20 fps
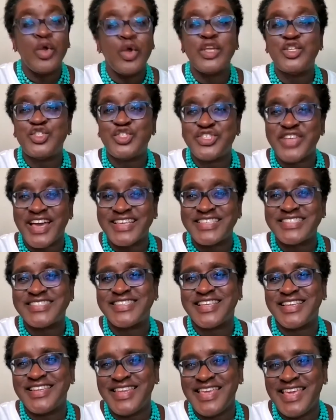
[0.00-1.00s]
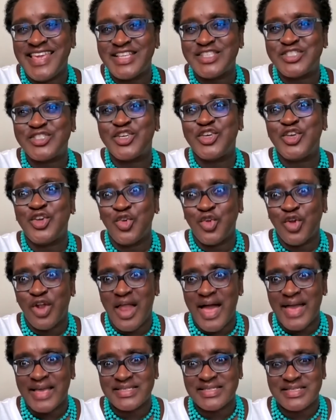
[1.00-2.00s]
We just need to
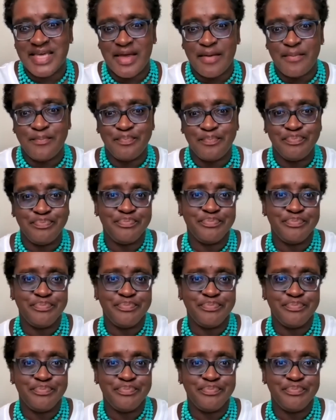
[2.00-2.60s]
utilize them.